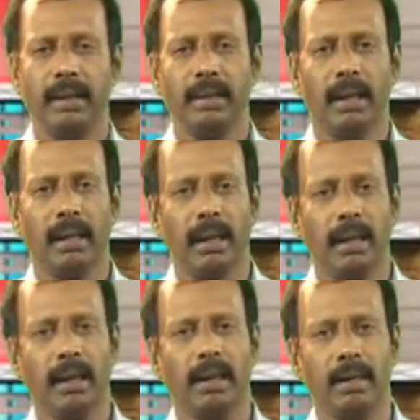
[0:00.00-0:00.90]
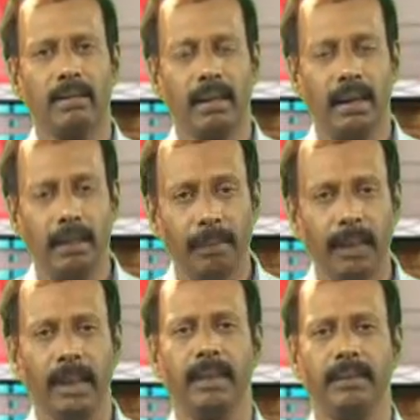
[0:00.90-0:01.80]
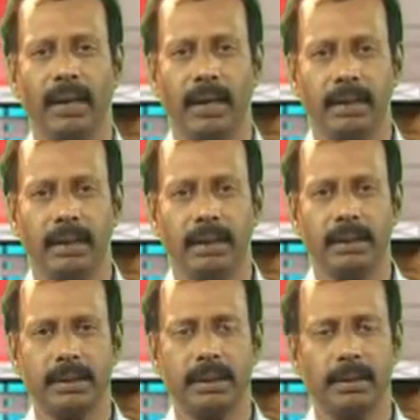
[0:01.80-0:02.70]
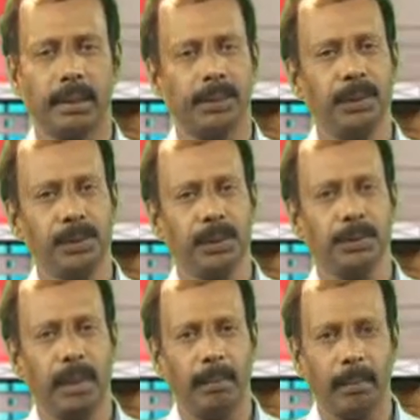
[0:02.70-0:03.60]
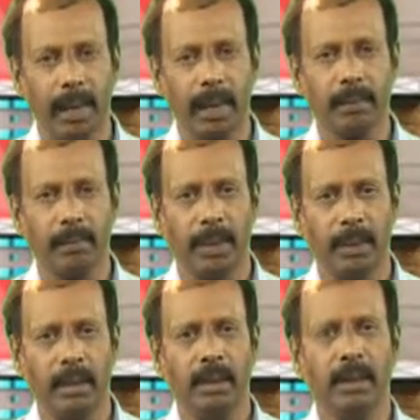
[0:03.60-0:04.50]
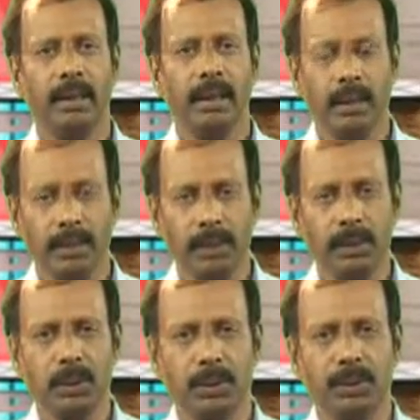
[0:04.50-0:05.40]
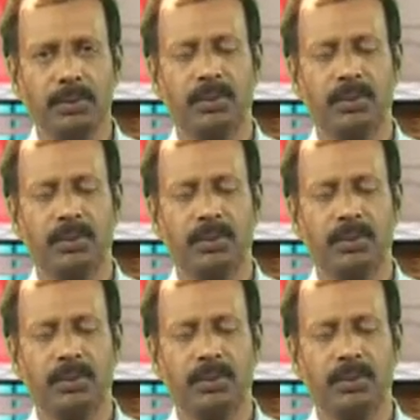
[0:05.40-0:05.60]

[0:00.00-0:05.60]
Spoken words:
the law of limiting factors proposed by Blackman even to